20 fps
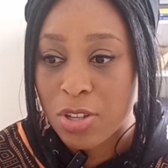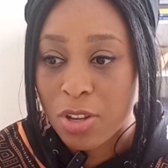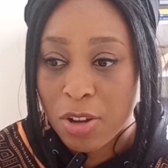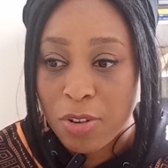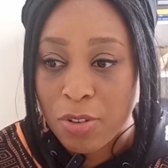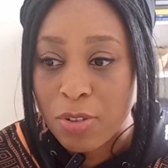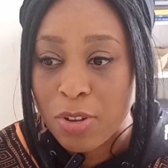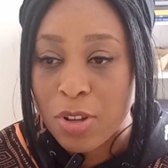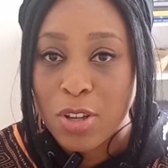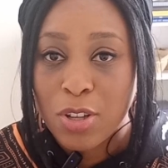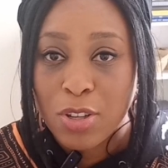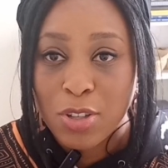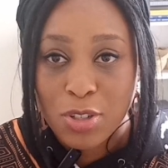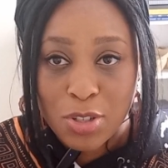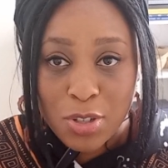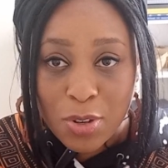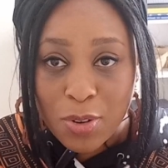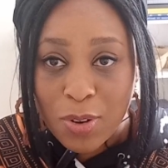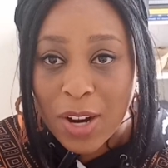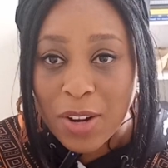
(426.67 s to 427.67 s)
So
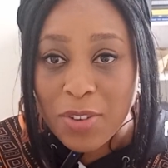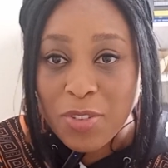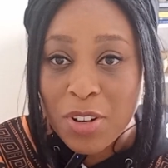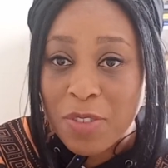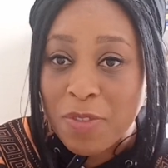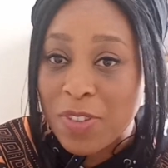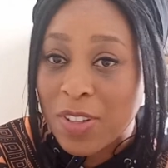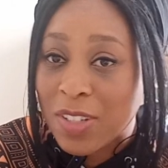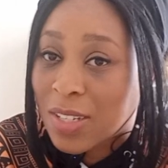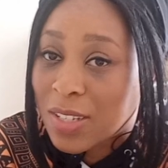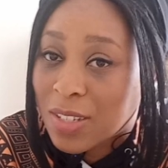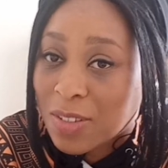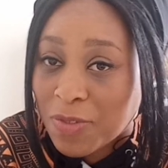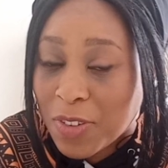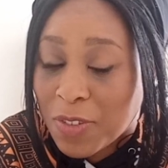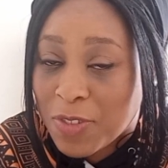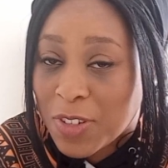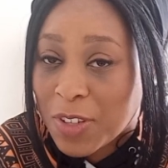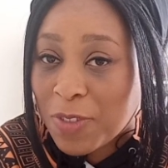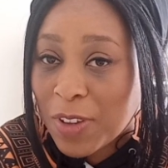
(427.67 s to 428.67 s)
200 versus
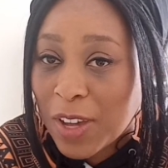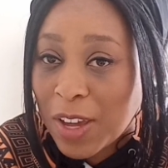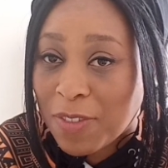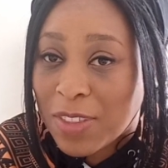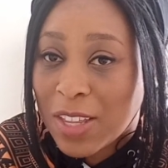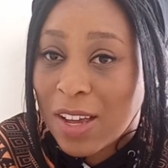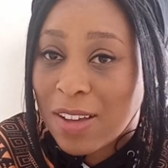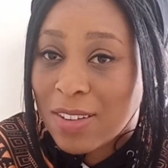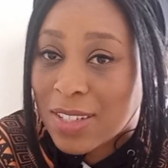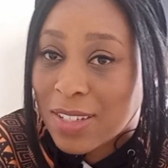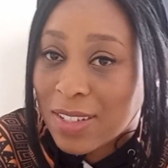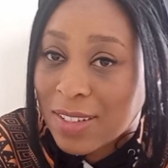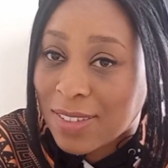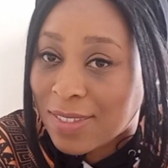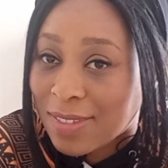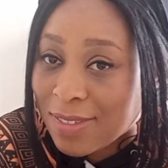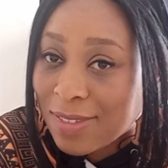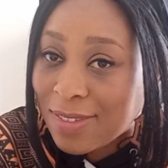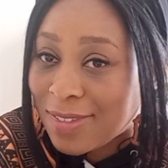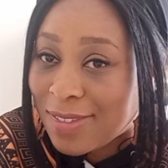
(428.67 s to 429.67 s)

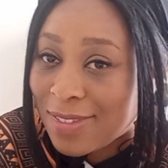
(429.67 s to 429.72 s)
55,000.